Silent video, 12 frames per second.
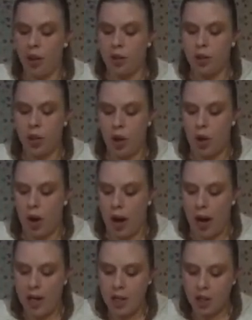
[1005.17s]
So
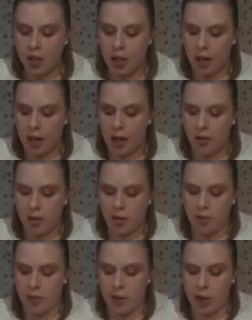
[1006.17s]
I just cut out
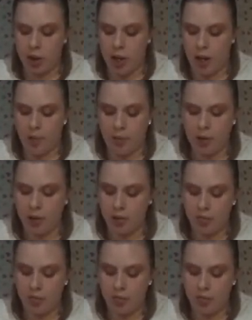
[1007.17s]
different shapes,